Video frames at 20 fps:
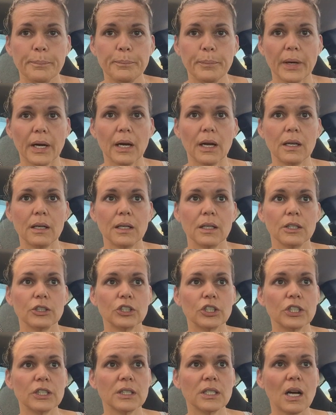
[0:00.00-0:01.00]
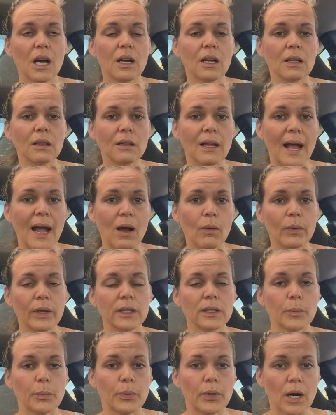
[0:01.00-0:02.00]
But she's not
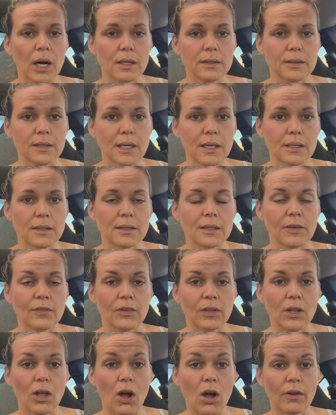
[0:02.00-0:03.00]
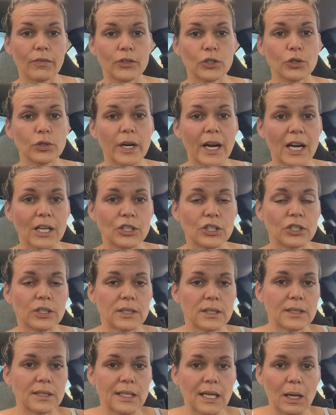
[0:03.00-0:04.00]
allowing the process of a law of
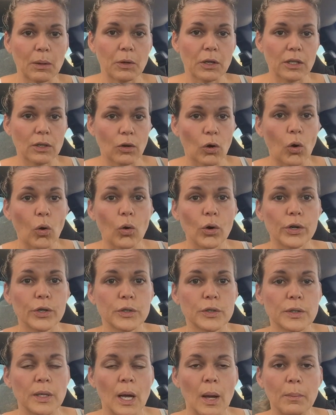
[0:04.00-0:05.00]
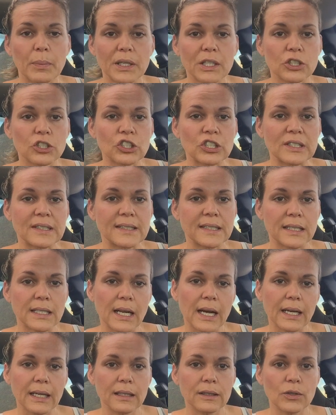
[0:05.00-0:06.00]
attraction to take course because she's
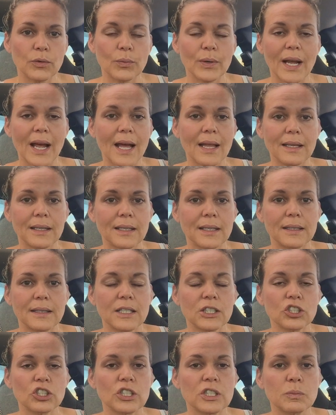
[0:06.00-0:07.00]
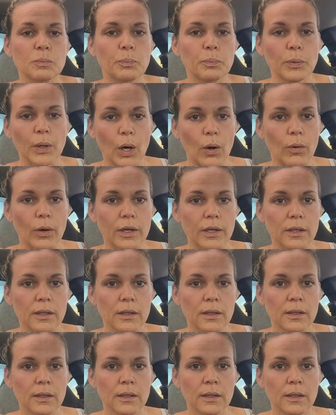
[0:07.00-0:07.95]
denying the reality that she's broke.